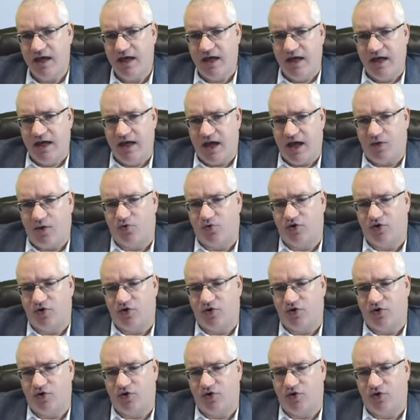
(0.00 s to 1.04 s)
And where you
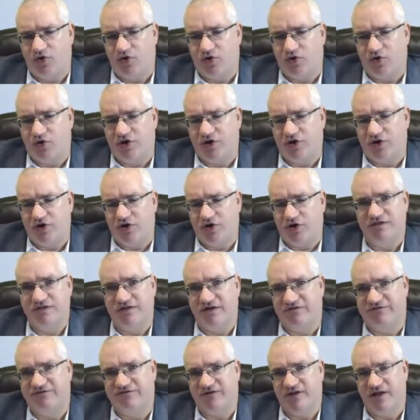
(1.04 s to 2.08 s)

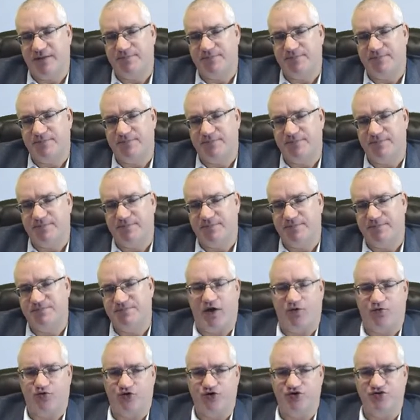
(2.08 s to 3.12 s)
see the
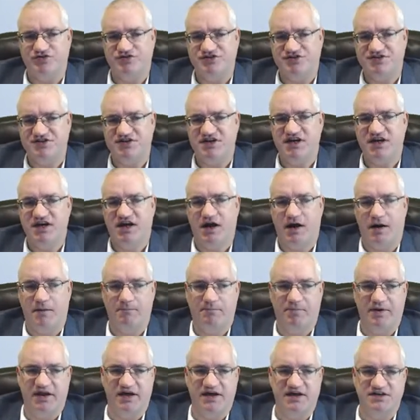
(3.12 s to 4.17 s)
flip side of that, where you
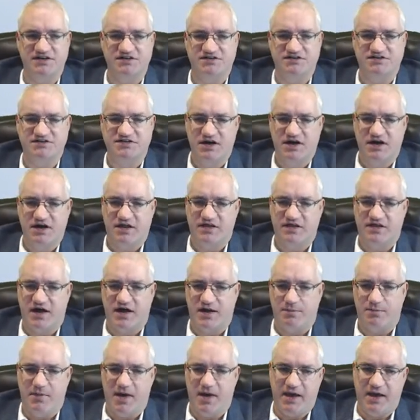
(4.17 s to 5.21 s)
see companies
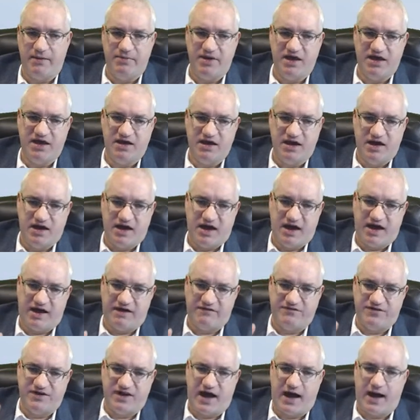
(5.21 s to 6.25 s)
that maybe
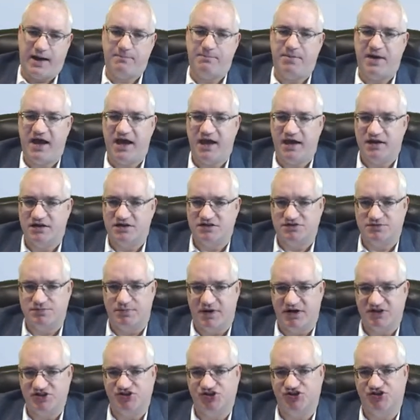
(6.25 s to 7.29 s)
have not paid as
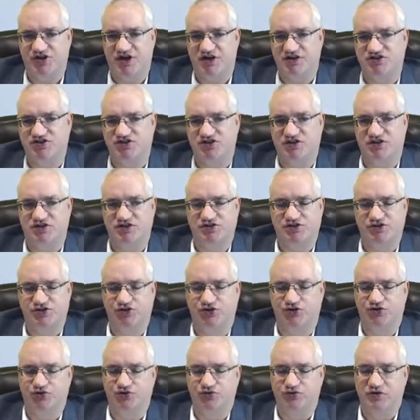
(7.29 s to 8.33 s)
much attention
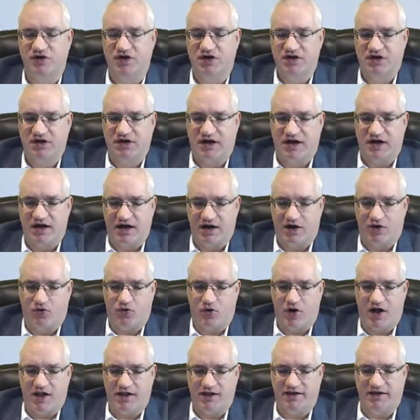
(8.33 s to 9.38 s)
to
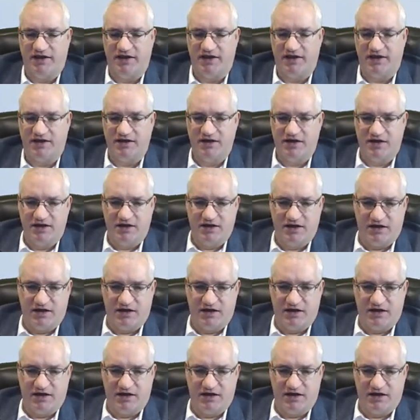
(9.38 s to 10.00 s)
quality,